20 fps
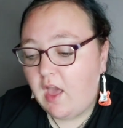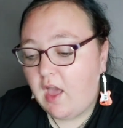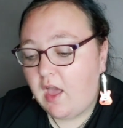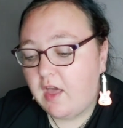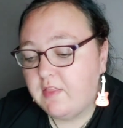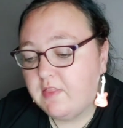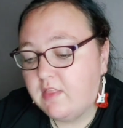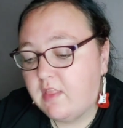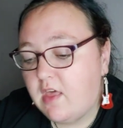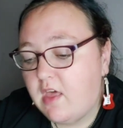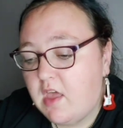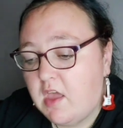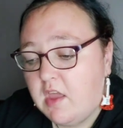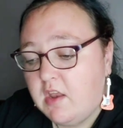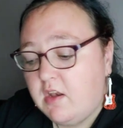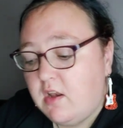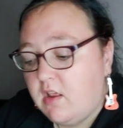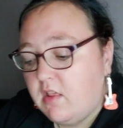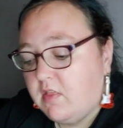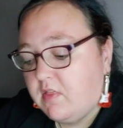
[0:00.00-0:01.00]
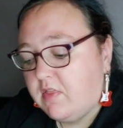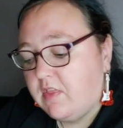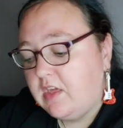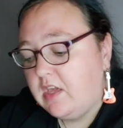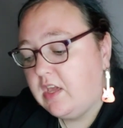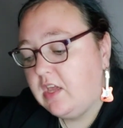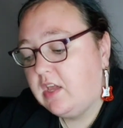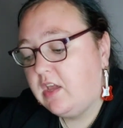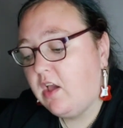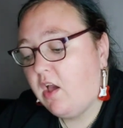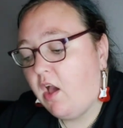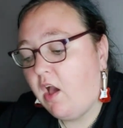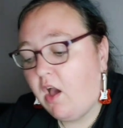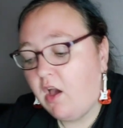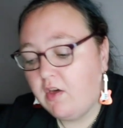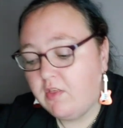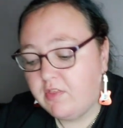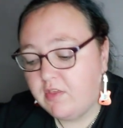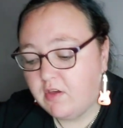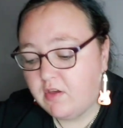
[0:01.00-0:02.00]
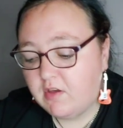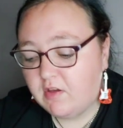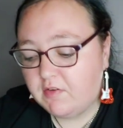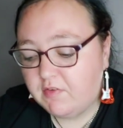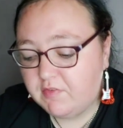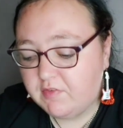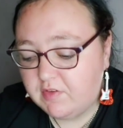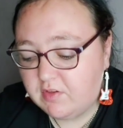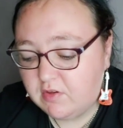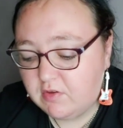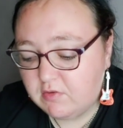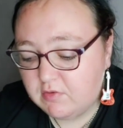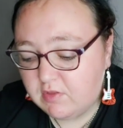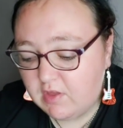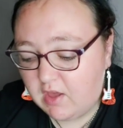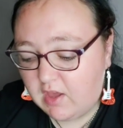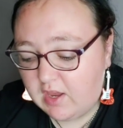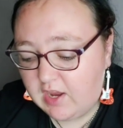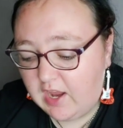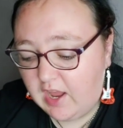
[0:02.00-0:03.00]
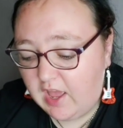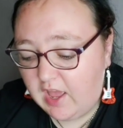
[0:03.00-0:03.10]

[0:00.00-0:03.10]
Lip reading: And then the other few that I